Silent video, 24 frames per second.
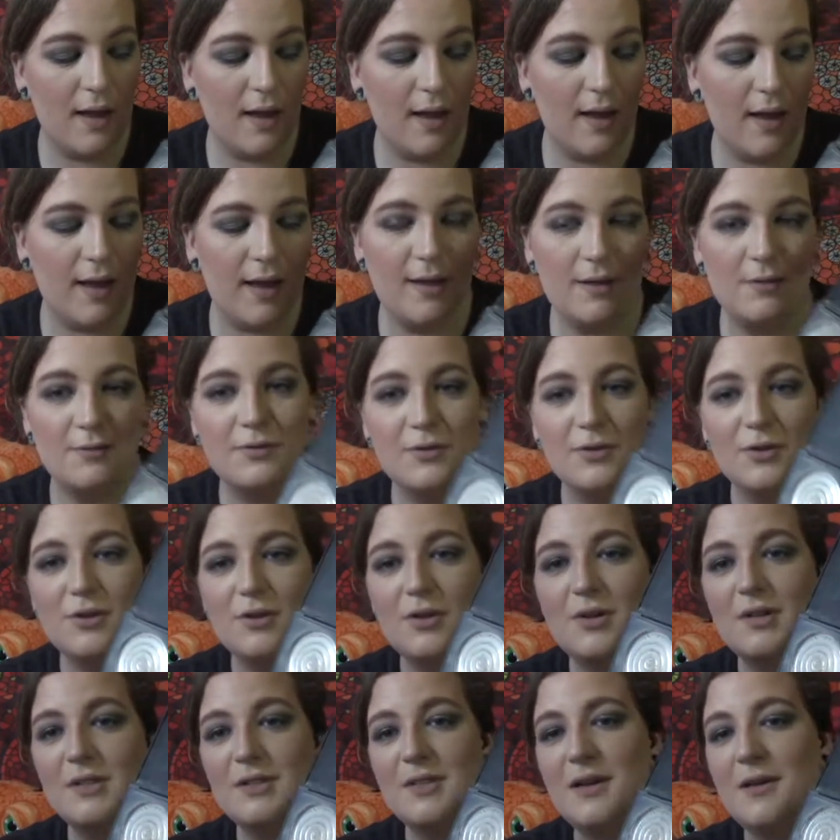And for a
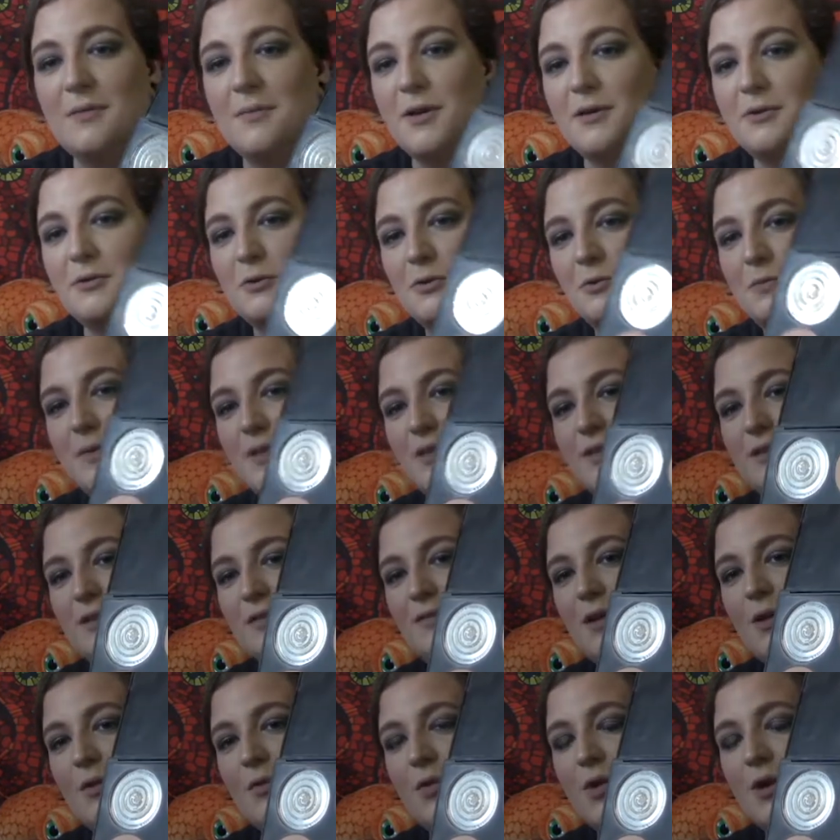long time I told myself
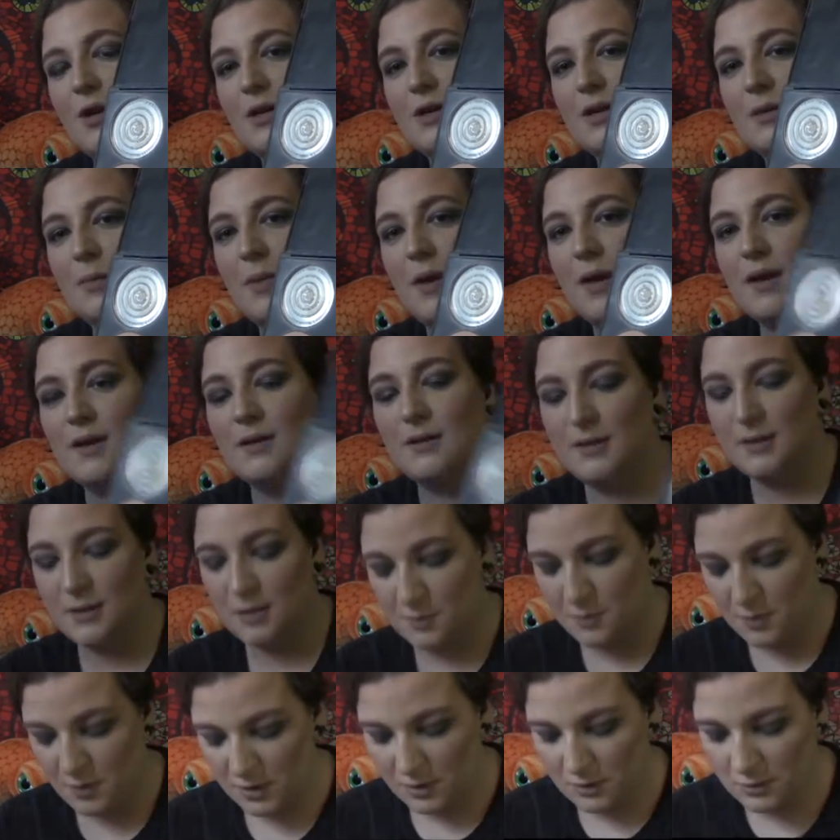I wanted to pan this,
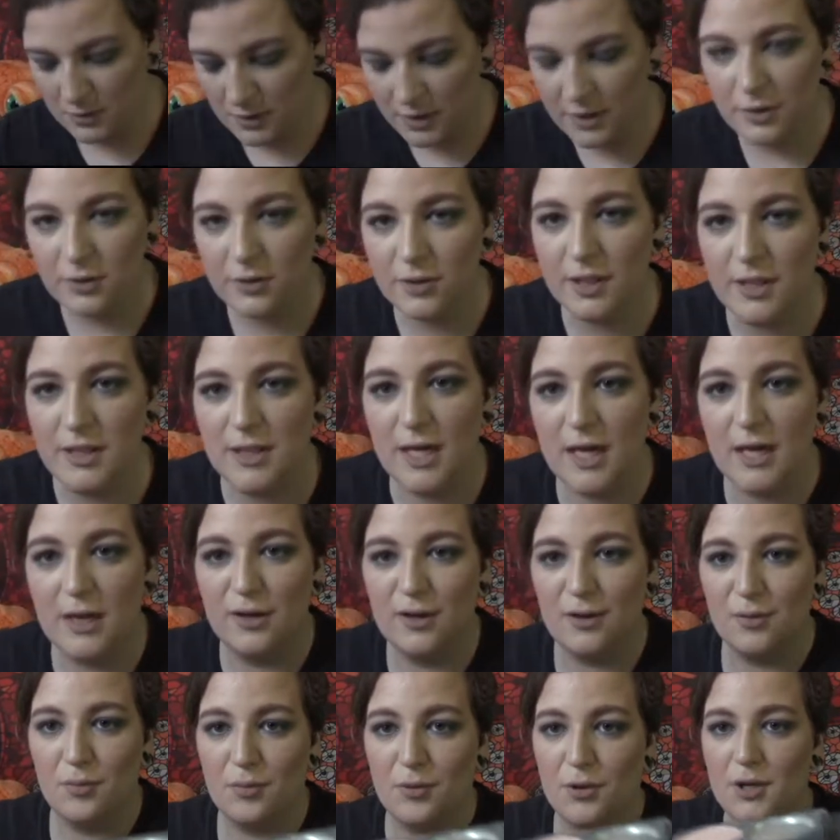but you literally take
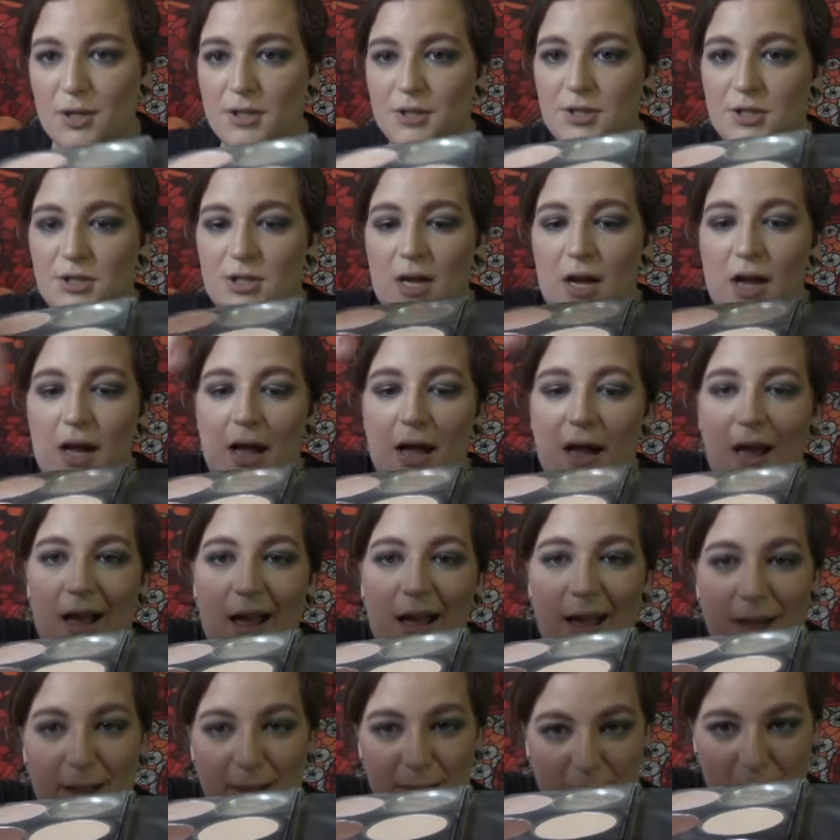your brush
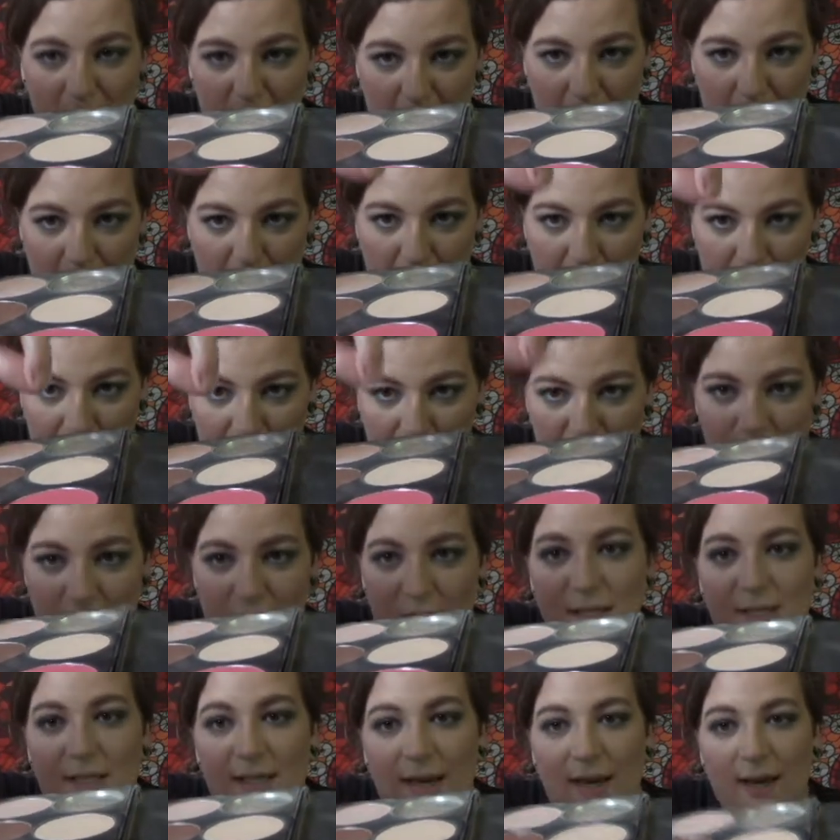and just
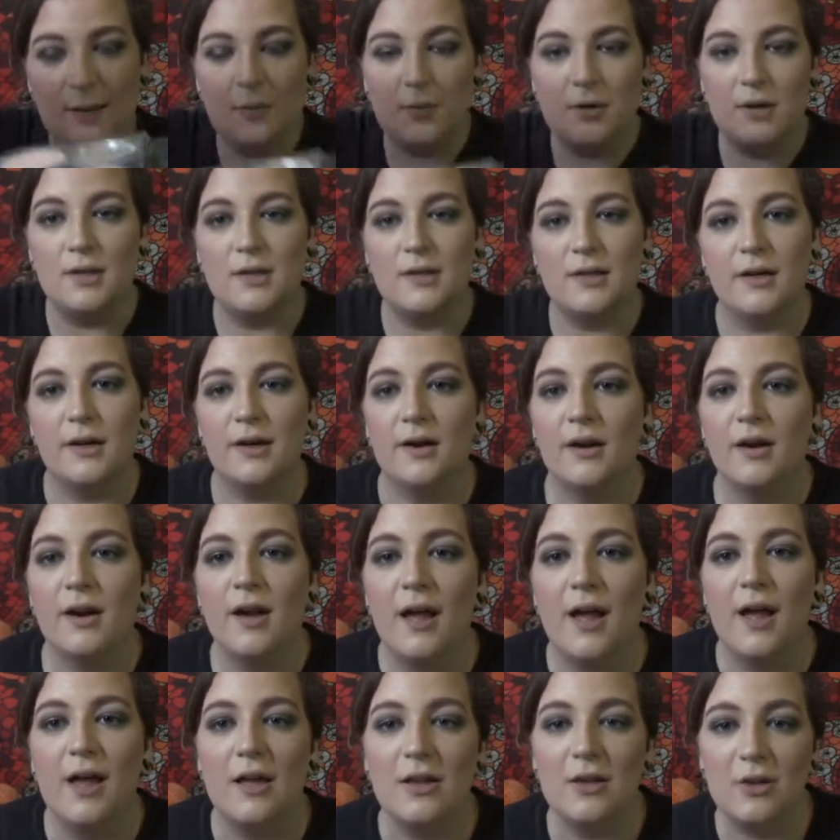barely tap it in there
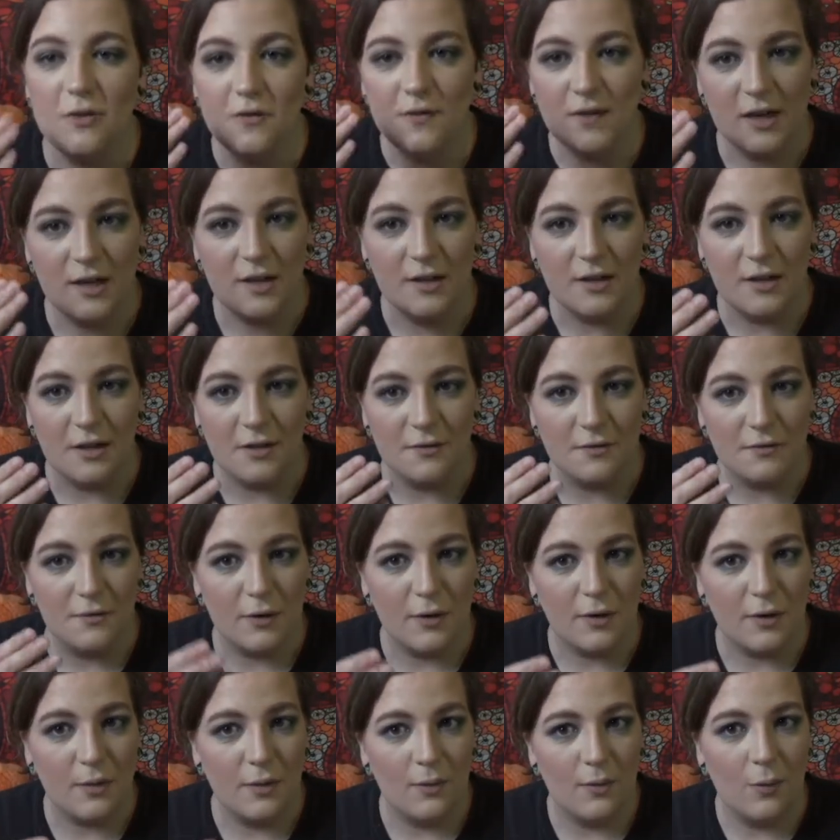and you've got enough
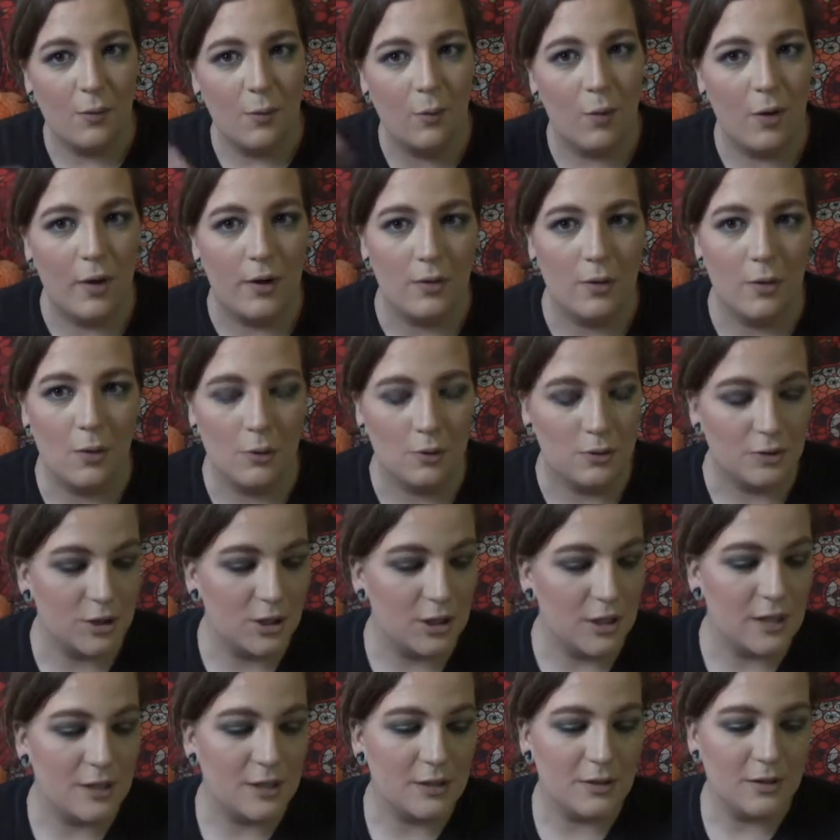for one whole
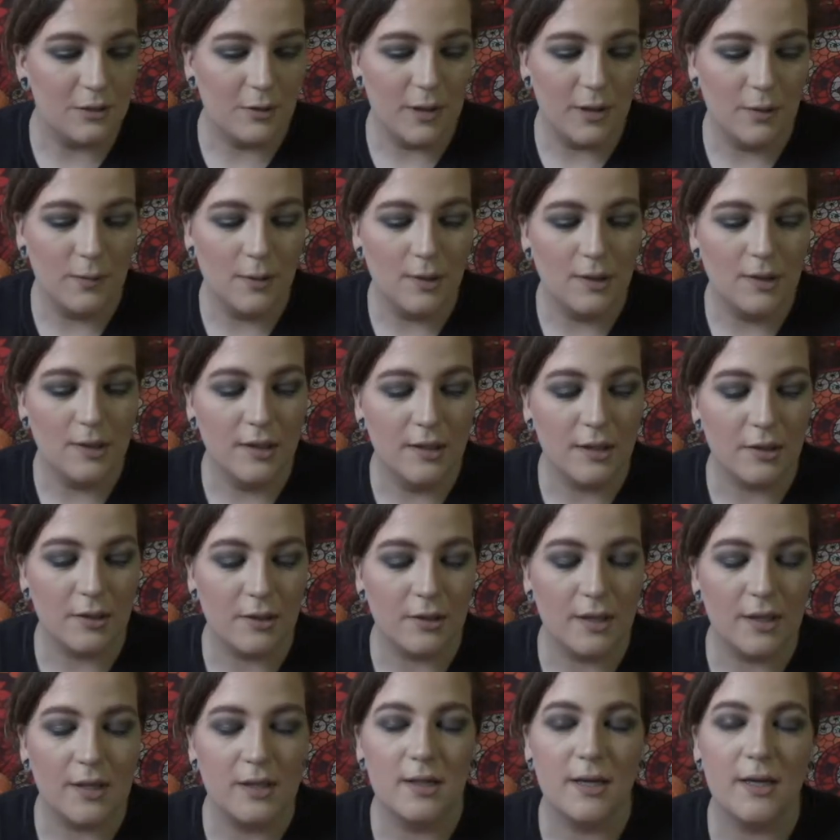cheek. So it will
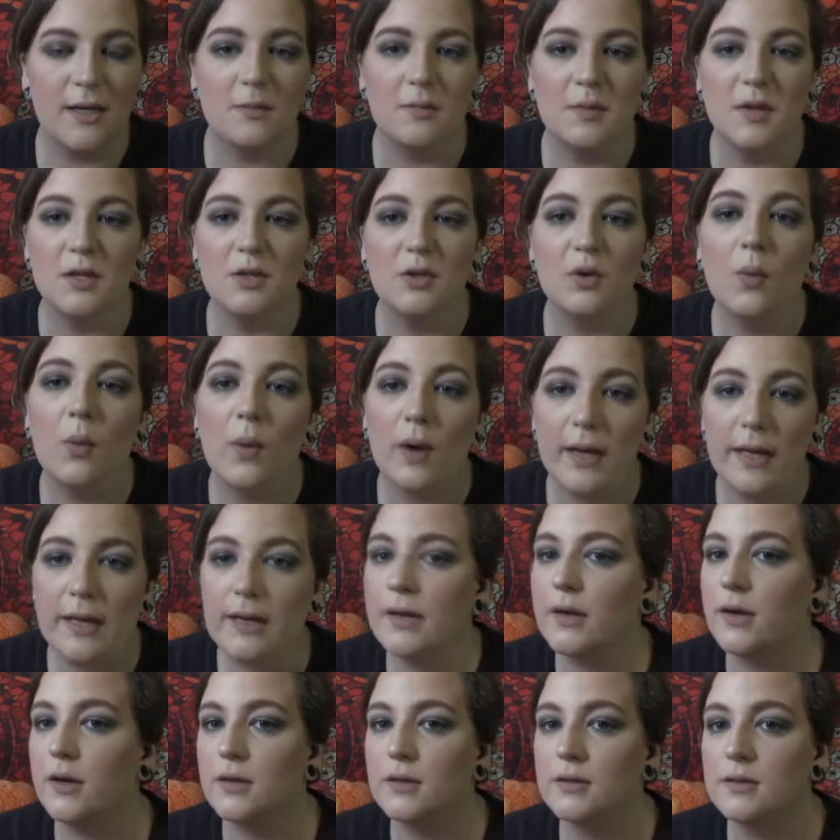literally take me 20
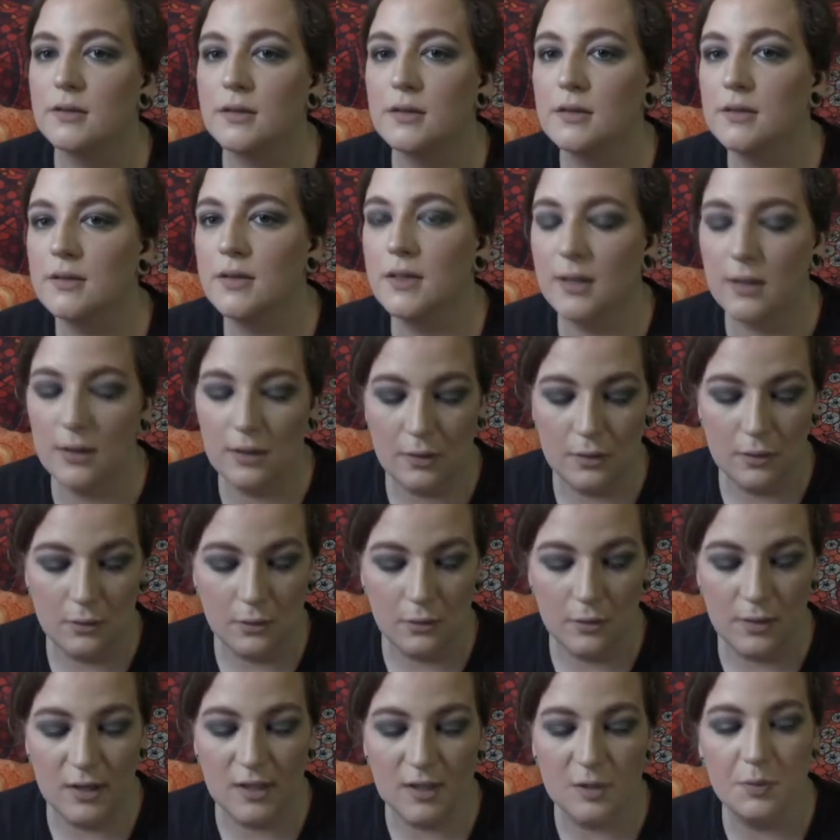years to get
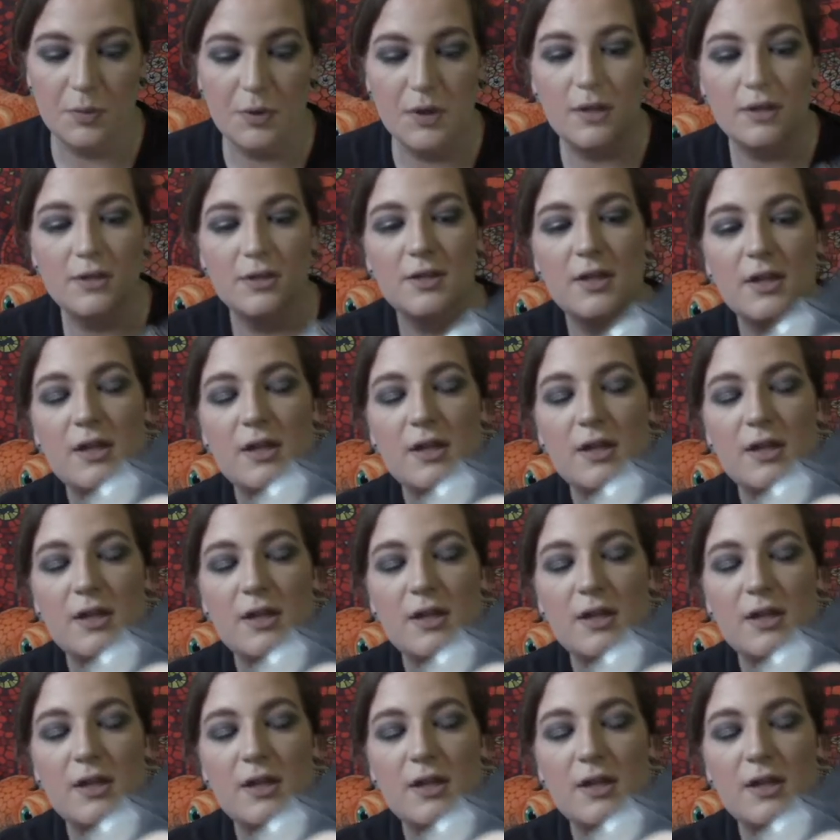through this blush.